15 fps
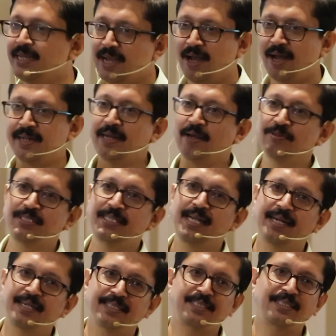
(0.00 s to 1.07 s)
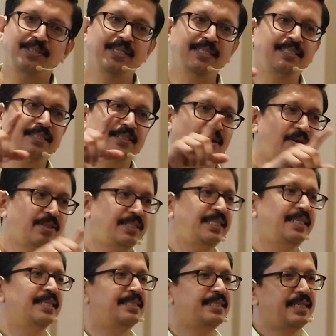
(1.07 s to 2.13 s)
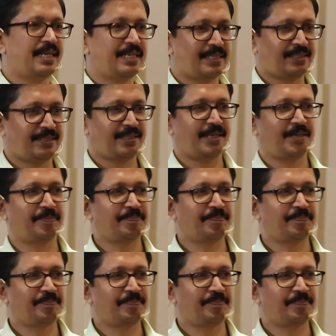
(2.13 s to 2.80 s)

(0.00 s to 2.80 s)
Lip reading: now she understands or she doesn't understand.